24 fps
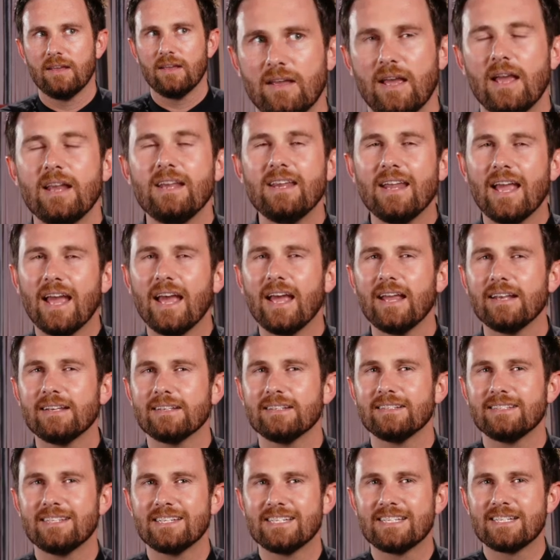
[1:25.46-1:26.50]
And yet,
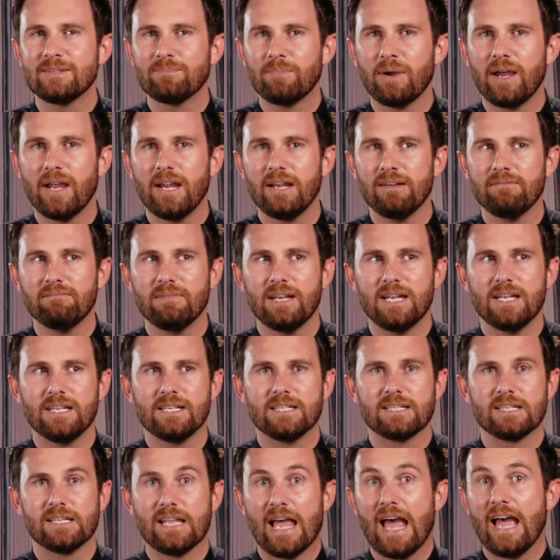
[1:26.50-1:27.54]
despite
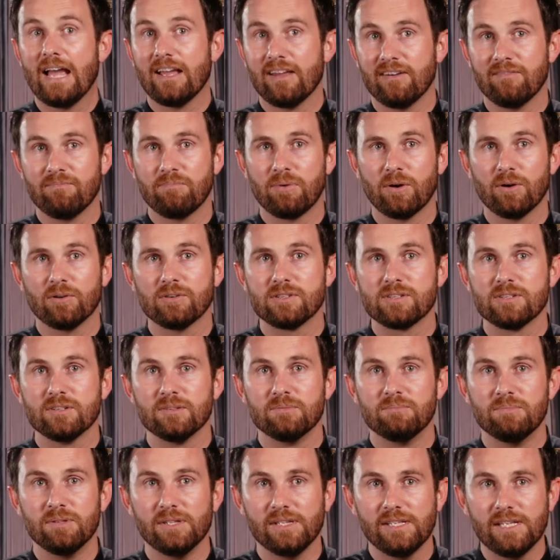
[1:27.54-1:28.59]
his lack of
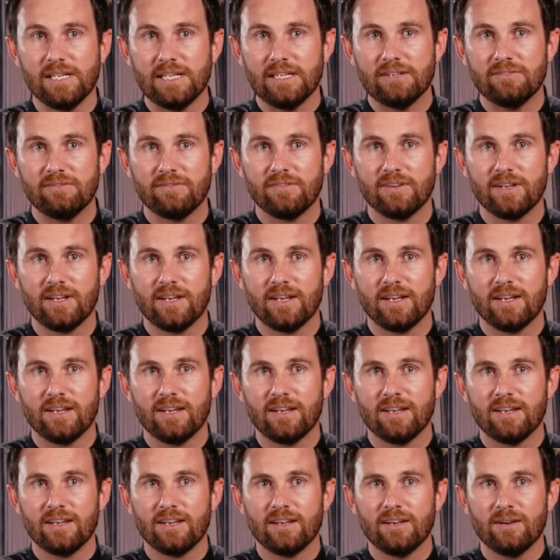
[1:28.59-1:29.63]
personal belief,
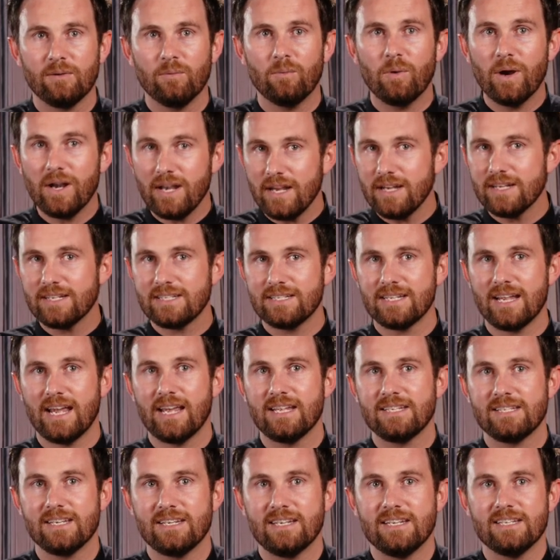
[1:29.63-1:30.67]
what he
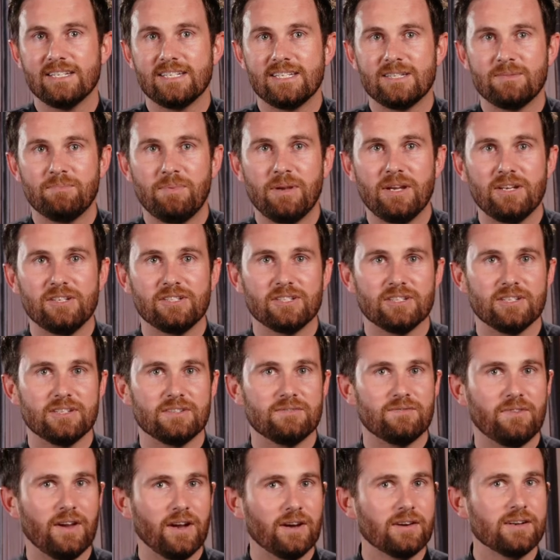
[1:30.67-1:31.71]
says in his speech
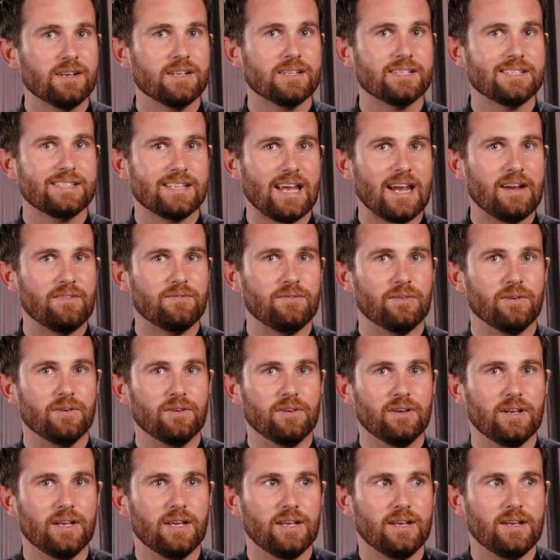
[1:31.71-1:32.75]
is very
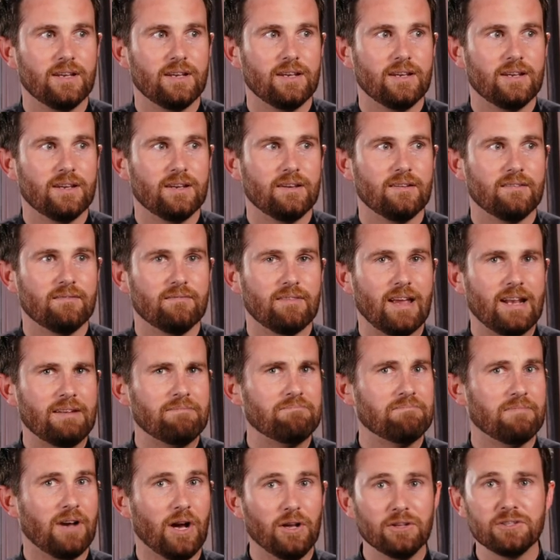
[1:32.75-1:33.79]
insightful
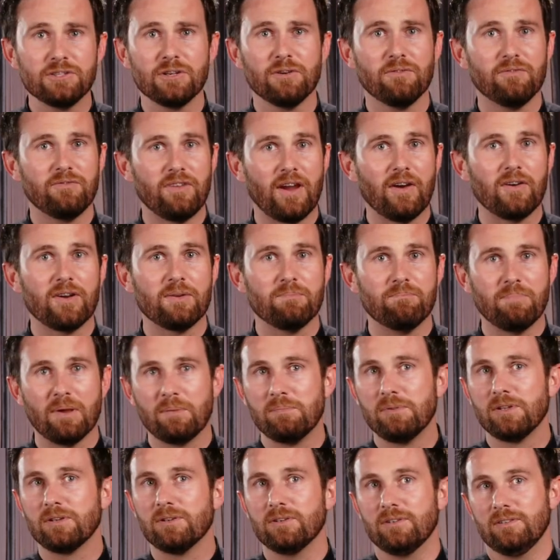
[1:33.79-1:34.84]
and also very
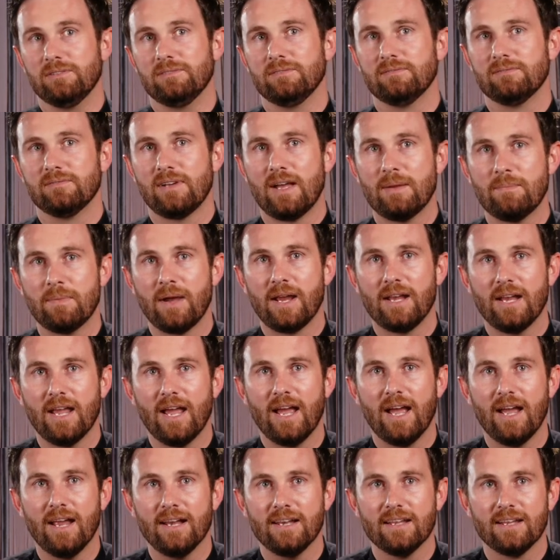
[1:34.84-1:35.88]
biblical, I might
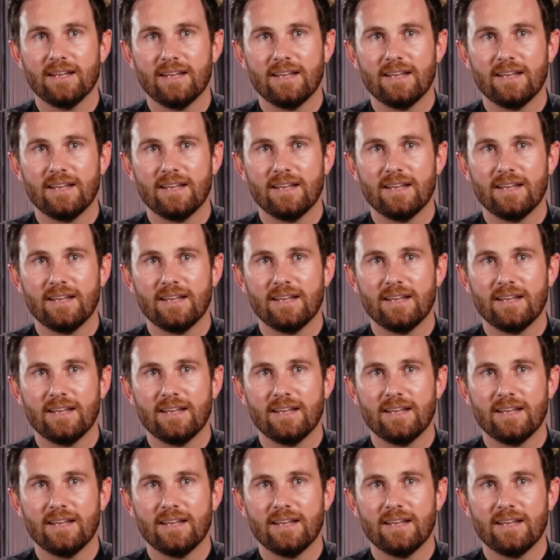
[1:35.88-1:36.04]
add.